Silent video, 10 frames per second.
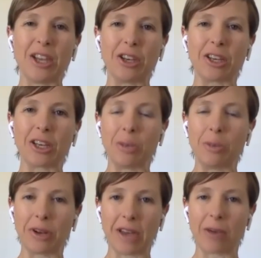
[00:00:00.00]
you can
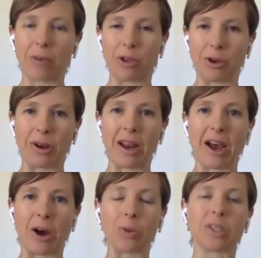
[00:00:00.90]
communicate with her now.